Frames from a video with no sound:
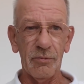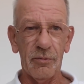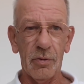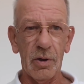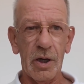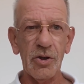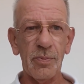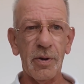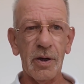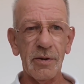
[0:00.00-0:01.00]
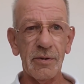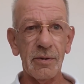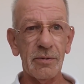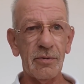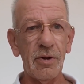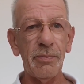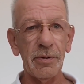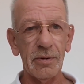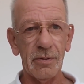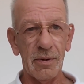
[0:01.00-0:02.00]
for large parts
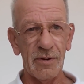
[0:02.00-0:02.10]
tripled the